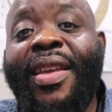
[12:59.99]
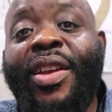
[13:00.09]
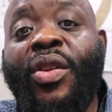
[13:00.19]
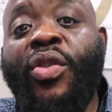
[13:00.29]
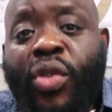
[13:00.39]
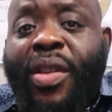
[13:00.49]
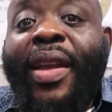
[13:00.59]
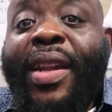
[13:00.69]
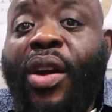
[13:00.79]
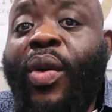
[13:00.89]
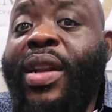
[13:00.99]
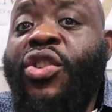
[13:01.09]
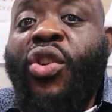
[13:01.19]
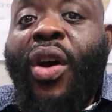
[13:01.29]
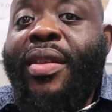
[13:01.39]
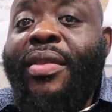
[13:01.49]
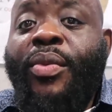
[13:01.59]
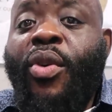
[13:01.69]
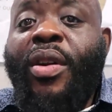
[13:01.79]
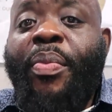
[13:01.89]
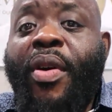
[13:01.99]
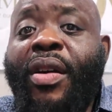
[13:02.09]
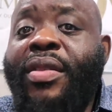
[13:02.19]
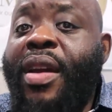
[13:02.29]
you still can go and enjoy the water park.